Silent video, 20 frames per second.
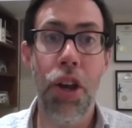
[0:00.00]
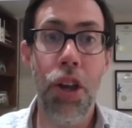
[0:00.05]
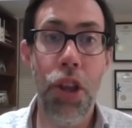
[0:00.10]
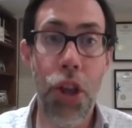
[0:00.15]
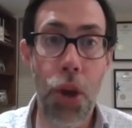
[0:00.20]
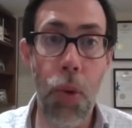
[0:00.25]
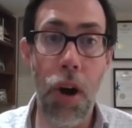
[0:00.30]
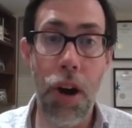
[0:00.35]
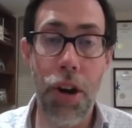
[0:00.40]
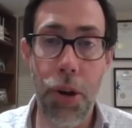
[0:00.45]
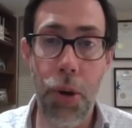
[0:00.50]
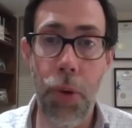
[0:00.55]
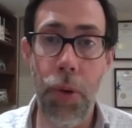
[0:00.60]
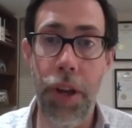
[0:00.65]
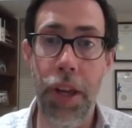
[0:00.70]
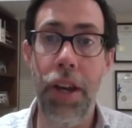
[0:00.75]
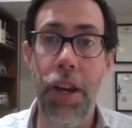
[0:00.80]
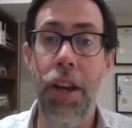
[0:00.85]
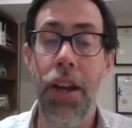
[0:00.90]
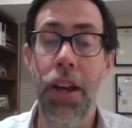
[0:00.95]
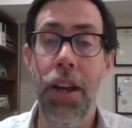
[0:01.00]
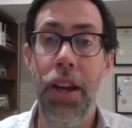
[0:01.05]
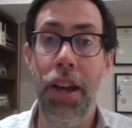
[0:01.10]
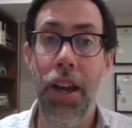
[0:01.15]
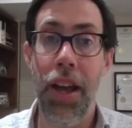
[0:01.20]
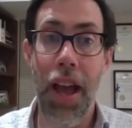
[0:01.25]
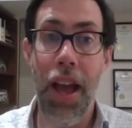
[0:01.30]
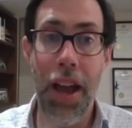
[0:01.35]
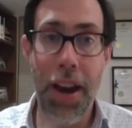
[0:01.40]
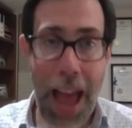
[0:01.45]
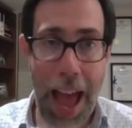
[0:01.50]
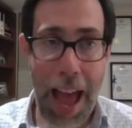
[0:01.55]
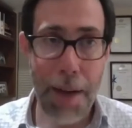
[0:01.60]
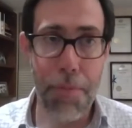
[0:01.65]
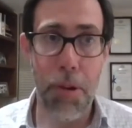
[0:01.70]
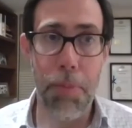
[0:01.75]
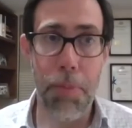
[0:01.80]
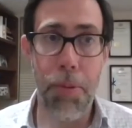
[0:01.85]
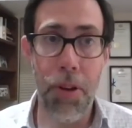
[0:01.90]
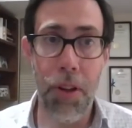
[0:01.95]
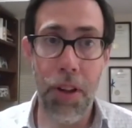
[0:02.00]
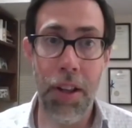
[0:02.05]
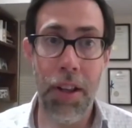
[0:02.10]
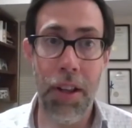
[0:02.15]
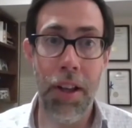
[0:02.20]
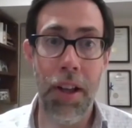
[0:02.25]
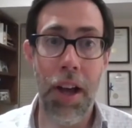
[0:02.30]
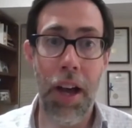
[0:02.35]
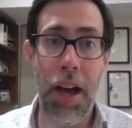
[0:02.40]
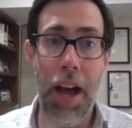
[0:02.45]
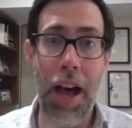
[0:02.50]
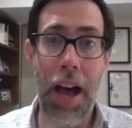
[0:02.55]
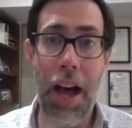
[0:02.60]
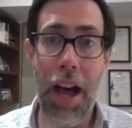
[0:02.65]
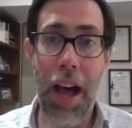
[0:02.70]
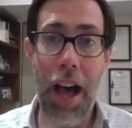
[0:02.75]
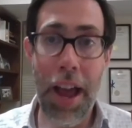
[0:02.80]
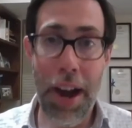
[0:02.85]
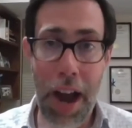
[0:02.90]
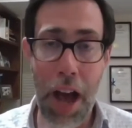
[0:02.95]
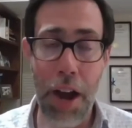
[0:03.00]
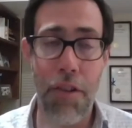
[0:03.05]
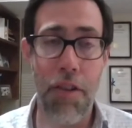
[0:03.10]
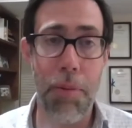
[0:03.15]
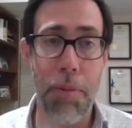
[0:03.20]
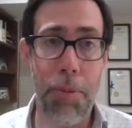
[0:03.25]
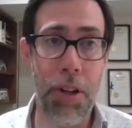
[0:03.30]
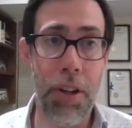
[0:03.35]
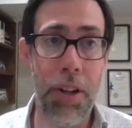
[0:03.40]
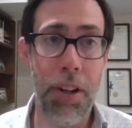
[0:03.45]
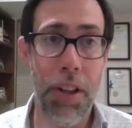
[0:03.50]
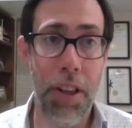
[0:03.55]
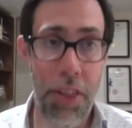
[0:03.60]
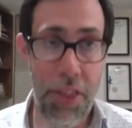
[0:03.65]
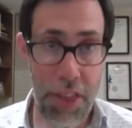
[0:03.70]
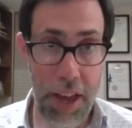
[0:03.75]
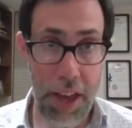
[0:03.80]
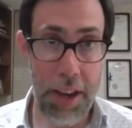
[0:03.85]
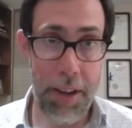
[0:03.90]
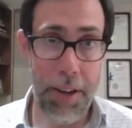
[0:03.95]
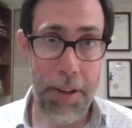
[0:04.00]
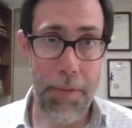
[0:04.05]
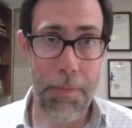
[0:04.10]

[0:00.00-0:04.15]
you are doing an admirable, an honorable thing.